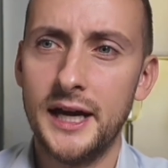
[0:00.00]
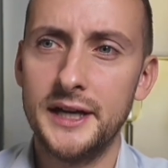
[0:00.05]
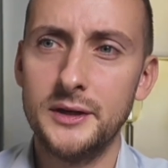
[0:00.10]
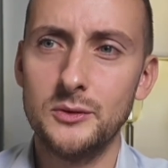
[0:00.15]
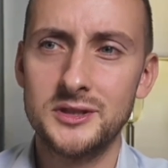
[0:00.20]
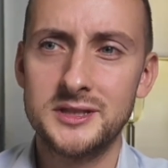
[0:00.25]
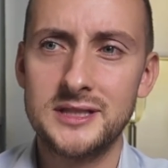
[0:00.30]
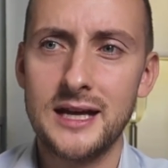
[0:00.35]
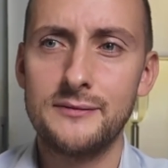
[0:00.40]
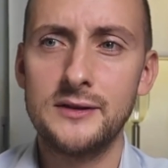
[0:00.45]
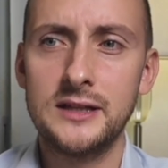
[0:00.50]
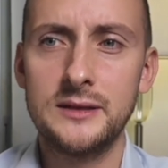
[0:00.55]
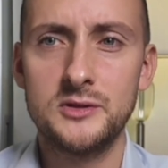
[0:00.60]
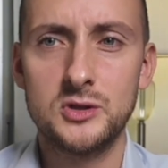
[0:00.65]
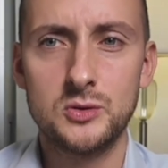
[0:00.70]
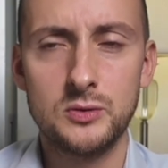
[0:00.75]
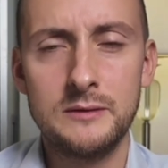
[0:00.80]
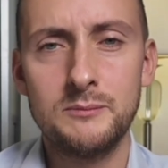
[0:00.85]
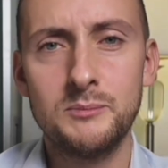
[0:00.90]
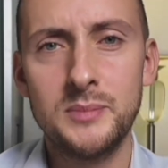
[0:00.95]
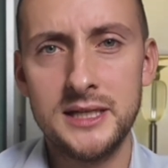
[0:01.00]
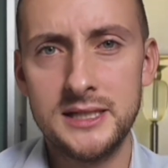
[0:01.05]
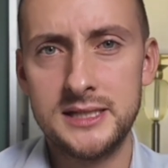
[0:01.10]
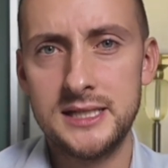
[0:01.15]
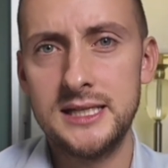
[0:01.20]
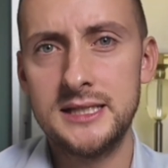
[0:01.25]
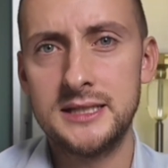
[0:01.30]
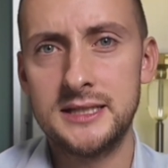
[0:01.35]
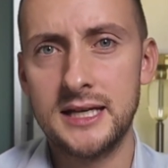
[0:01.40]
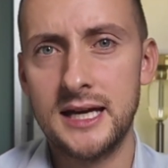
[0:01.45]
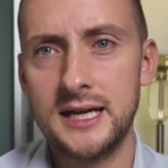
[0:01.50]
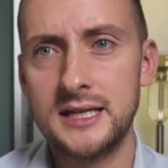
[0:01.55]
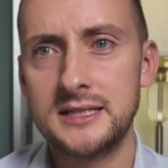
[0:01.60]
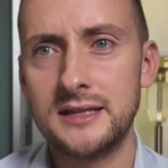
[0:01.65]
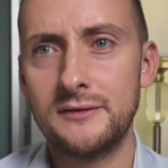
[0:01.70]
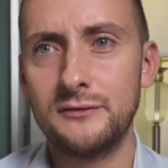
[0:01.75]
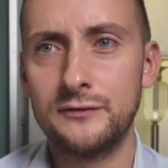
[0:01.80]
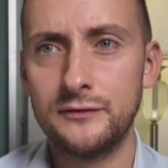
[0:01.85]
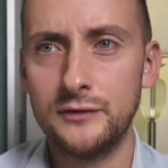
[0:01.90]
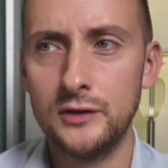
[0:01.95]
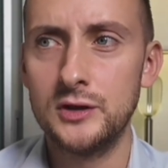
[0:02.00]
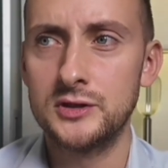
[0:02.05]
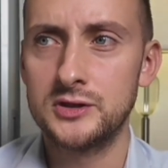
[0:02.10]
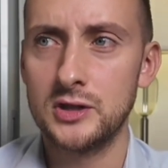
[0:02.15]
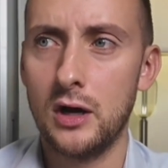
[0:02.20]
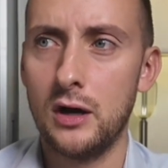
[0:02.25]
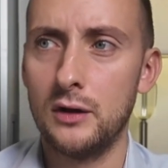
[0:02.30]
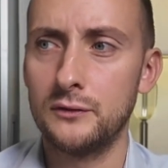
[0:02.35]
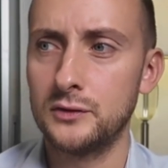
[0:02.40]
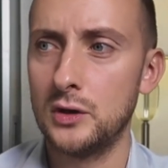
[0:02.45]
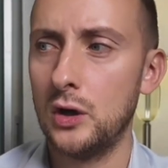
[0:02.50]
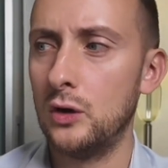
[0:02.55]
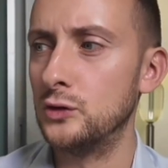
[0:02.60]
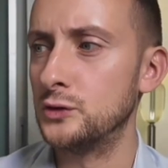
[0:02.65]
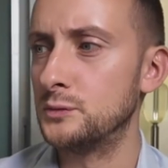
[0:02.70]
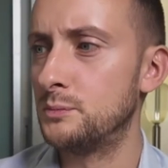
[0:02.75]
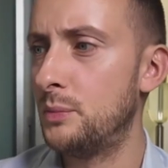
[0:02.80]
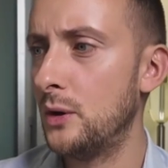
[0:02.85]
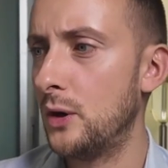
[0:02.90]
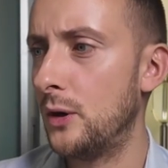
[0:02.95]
and it was definitely between BTTS and first half goals.